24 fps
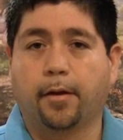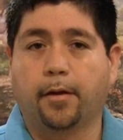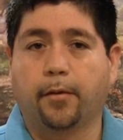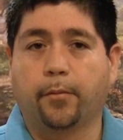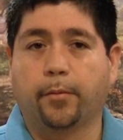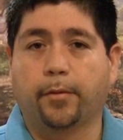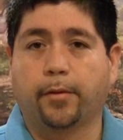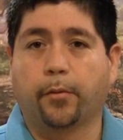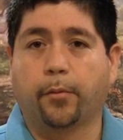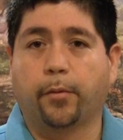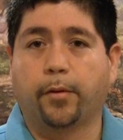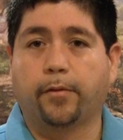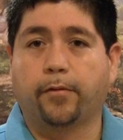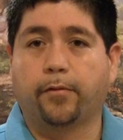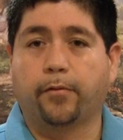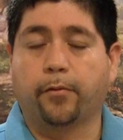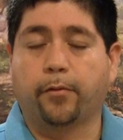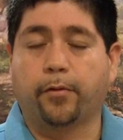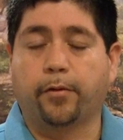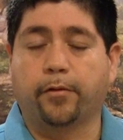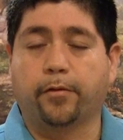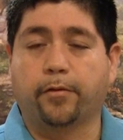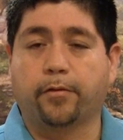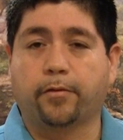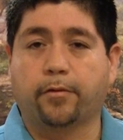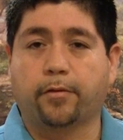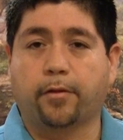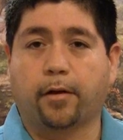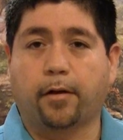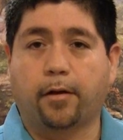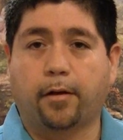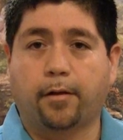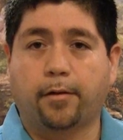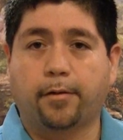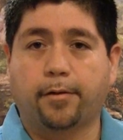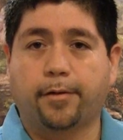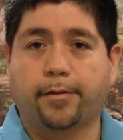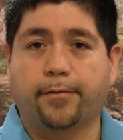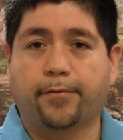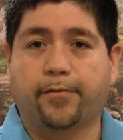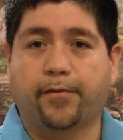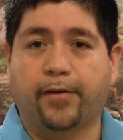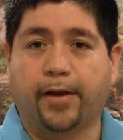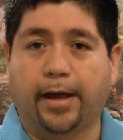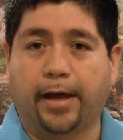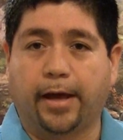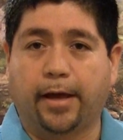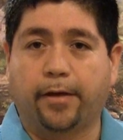When I went to install the
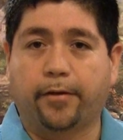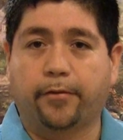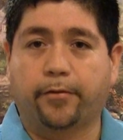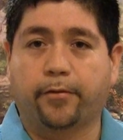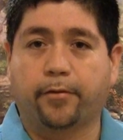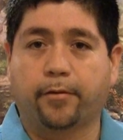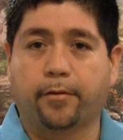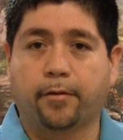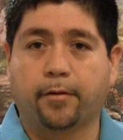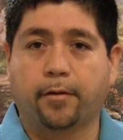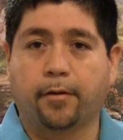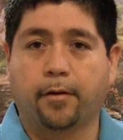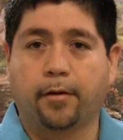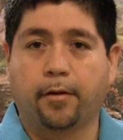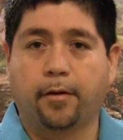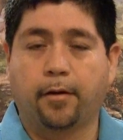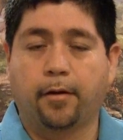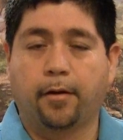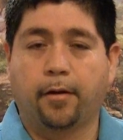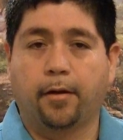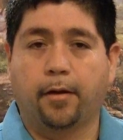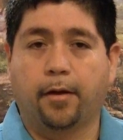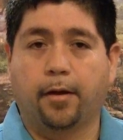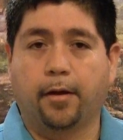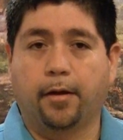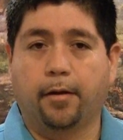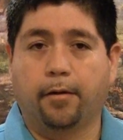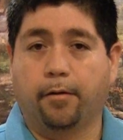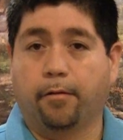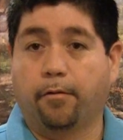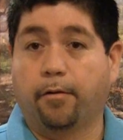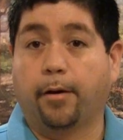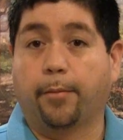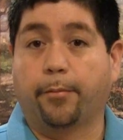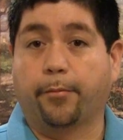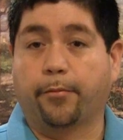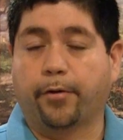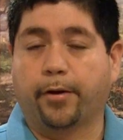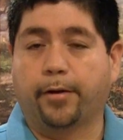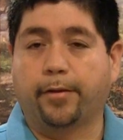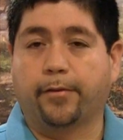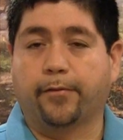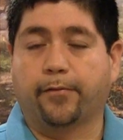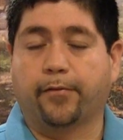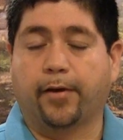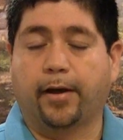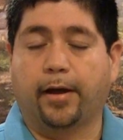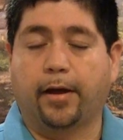flash or upgrade the
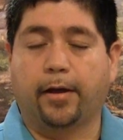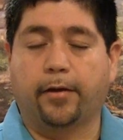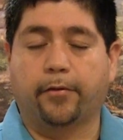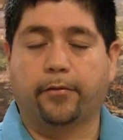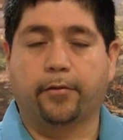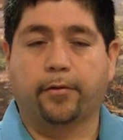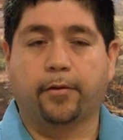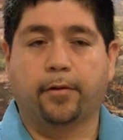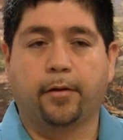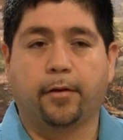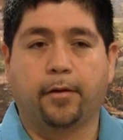flash,